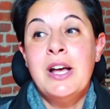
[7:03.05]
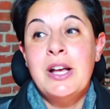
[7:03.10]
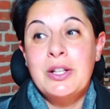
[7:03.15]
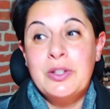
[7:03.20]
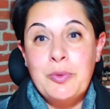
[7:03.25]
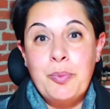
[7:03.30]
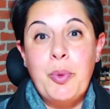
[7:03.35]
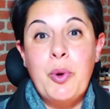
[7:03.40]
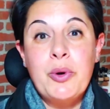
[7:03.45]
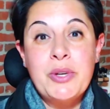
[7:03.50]

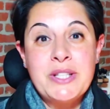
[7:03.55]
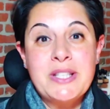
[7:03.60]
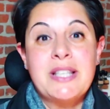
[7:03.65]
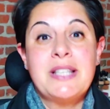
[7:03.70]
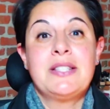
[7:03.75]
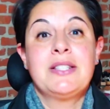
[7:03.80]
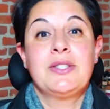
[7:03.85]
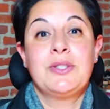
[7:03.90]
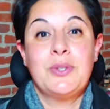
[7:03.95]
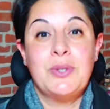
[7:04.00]
The point
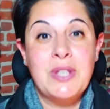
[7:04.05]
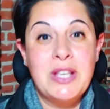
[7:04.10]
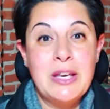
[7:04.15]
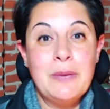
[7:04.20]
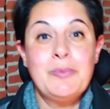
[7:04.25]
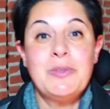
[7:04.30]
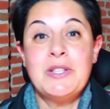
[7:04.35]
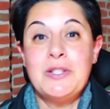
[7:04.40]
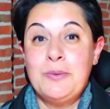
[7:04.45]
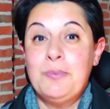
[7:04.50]
is to
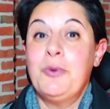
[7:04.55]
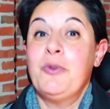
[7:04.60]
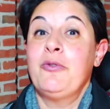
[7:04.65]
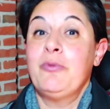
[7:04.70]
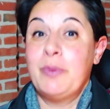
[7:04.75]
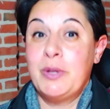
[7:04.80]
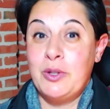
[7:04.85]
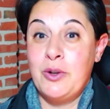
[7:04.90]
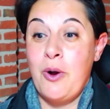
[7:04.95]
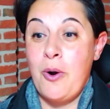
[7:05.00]
keep this
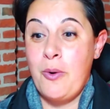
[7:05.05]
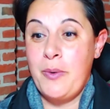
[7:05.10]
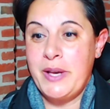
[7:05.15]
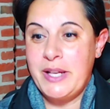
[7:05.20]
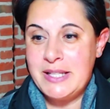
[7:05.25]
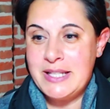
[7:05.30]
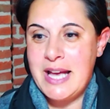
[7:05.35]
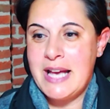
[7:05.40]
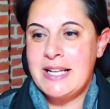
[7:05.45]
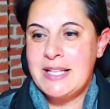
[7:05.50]
movement going.
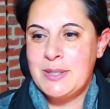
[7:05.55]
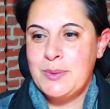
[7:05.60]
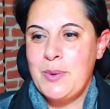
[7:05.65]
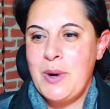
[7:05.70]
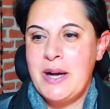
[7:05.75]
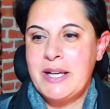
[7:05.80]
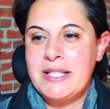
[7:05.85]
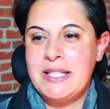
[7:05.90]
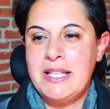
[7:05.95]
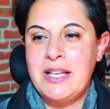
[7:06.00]
That is
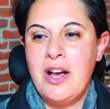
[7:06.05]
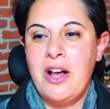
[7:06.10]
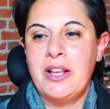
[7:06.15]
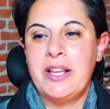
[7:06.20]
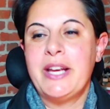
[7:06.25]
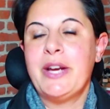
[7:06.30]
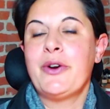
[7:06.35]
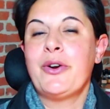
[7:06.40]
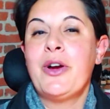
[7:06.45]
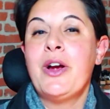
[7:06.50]
why the a
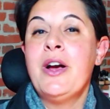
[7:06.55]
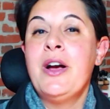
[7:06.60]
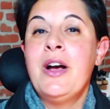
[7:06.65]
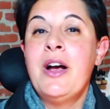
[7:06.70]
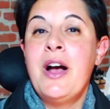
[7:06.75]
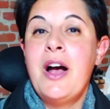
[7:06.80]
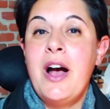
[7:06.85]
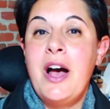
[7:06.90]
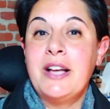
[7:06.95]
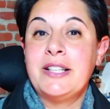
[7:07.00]
layer
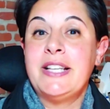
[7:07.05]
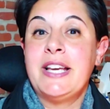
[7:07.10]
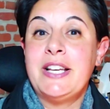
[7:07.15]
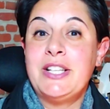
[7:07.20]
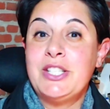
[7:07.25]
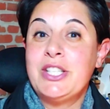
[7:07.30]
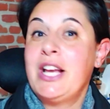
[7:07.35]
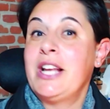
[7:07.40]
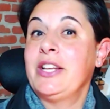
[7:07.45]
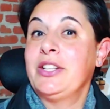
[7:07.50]
a day
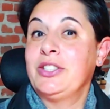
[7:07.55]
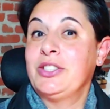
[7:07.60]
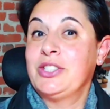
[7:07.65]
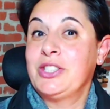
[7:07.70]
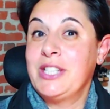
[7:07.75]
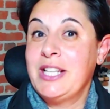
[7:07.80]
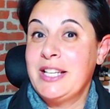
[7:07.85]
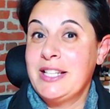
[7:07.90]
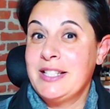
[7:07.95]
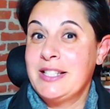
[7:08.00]
challenge
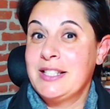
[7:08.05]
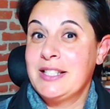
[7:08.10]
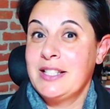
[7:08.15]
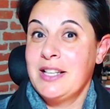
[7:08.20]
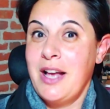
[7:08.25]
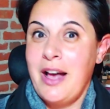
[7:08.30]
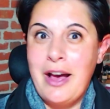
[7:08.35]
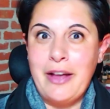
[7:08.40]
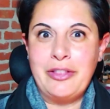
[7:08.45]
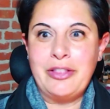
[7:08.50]
is
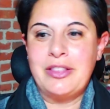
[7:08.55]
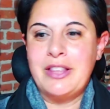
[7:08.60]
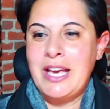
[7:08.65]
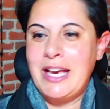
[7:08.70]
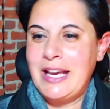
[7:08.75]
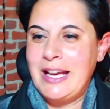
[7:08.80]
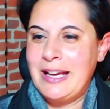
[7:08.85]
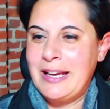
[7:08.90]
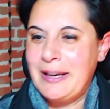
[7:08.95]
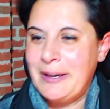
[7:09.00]
a
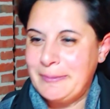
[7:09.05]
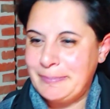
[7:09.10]
thing.